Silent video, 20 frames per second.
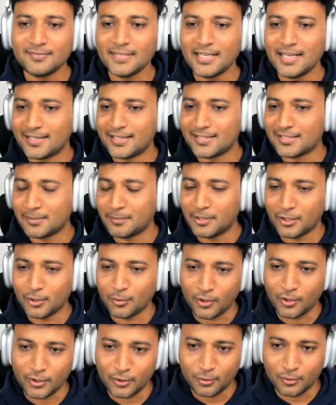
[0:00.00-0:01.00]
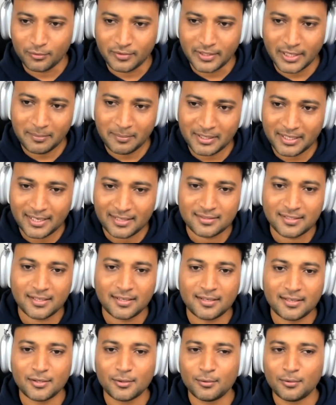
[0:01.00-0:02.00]
And similar to what you do for A/B
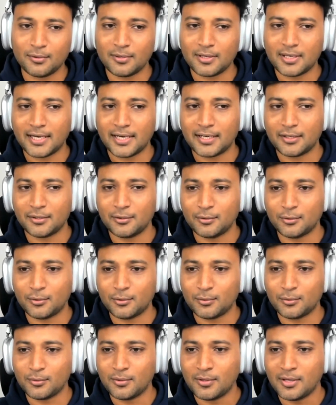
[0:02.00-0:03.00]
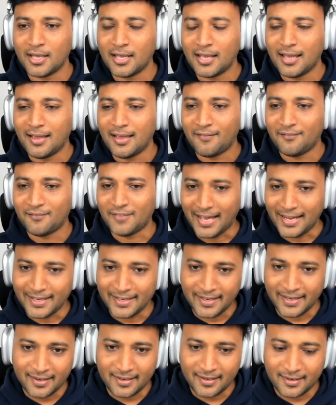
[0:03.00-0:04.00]
testing, you will continue to
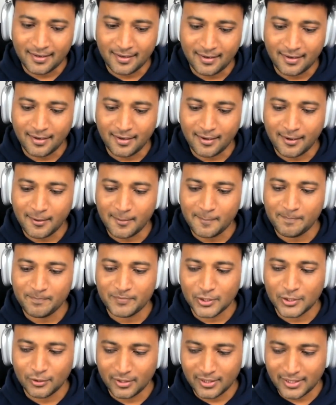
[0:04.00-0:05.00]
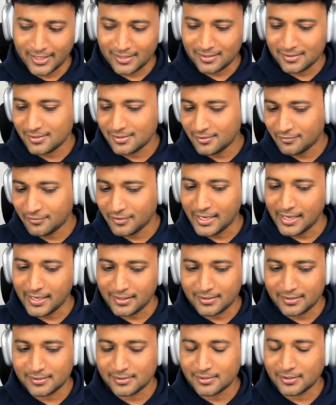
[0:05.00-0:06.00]
validate your test for
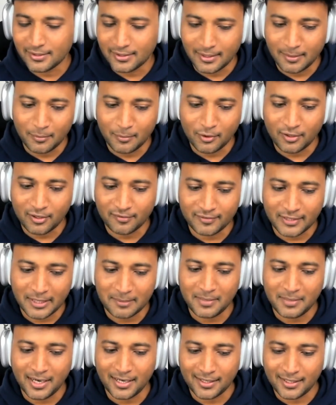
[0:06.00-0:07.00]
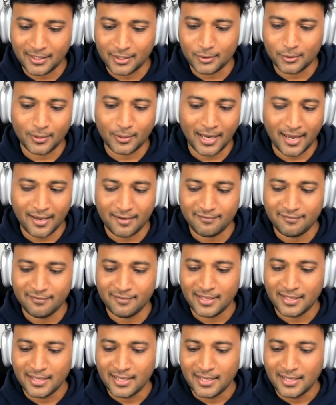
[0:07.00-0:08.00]
like certain amount of time until you have
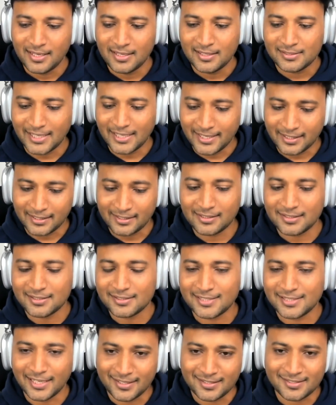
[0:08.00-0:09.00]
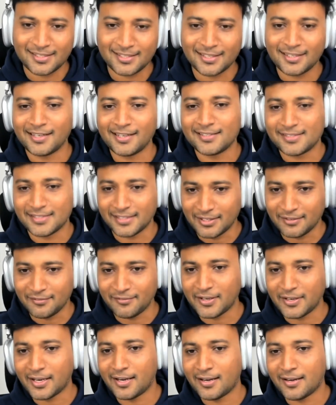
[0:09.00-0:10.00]
statistically
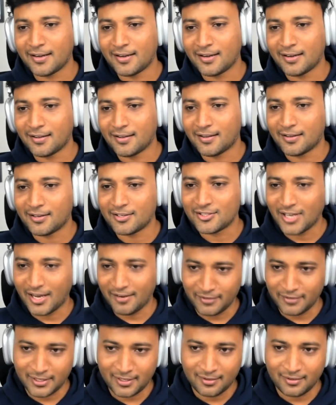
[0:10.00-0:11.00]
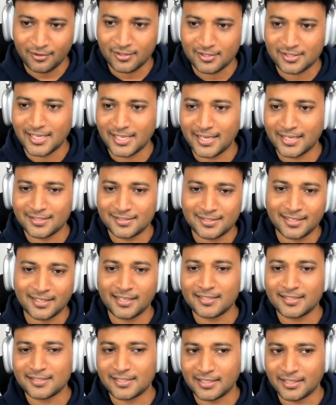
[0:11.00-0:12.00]
significant traffic or
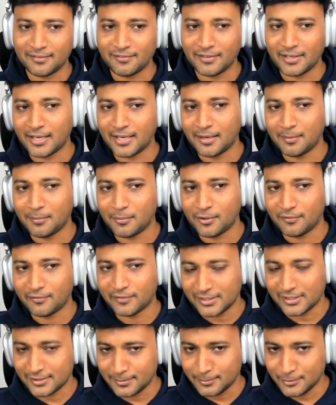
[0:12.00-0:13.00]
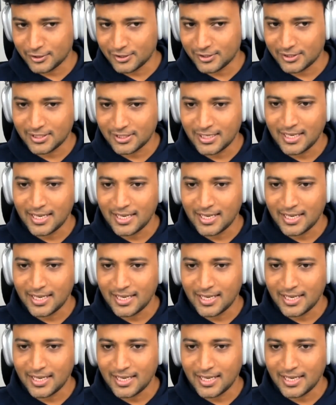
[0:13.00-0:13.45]
statistically significant number of customers.